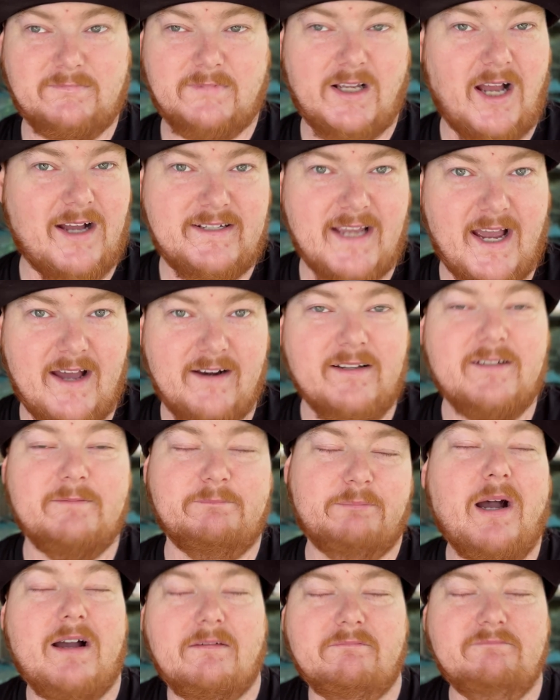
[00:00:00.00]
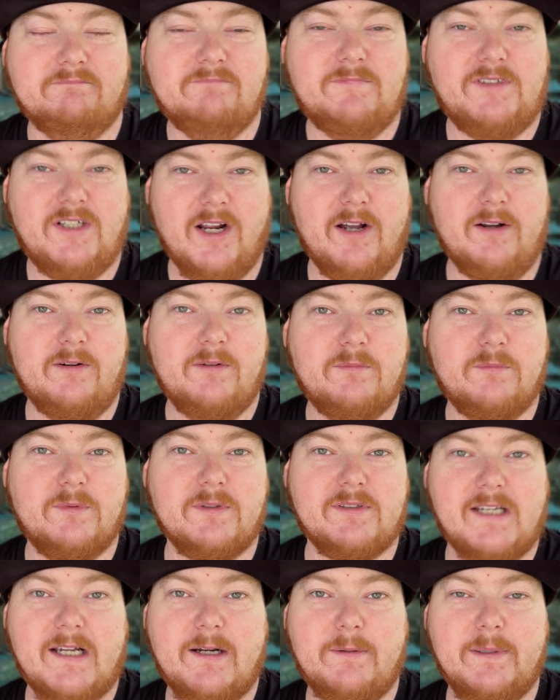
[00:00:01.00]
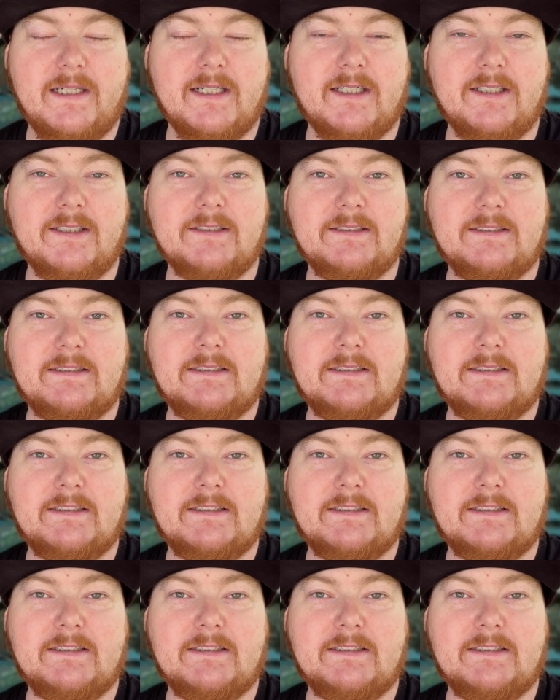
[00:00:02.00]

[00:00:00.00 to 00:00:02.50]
I doubt it, but you know, we'll see how we go.